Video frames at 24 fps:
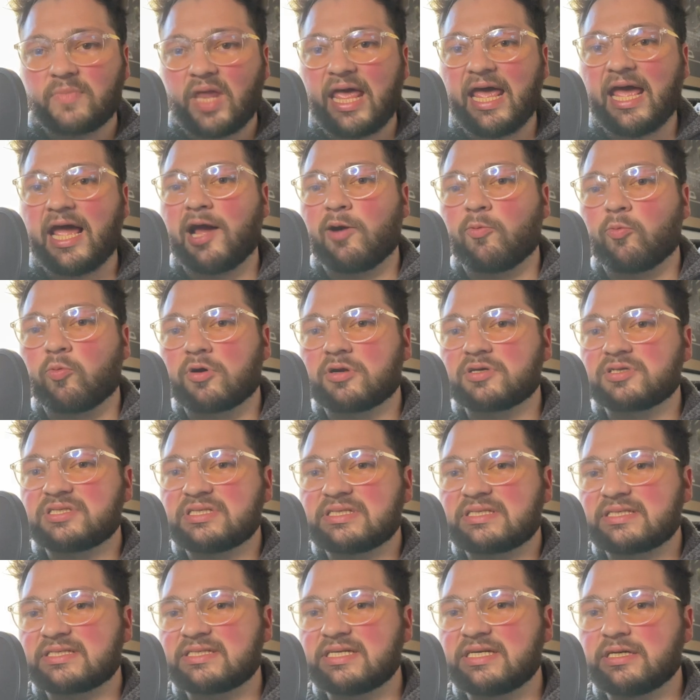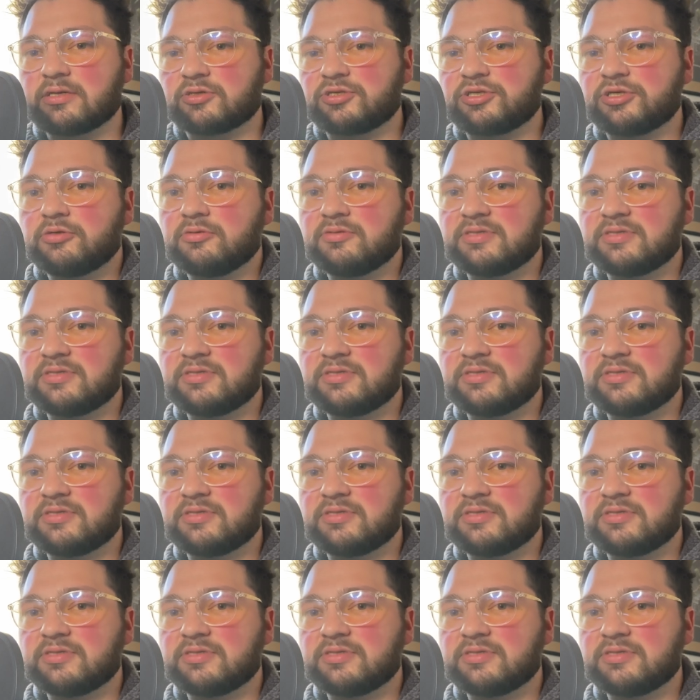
At worst, it's a tier 2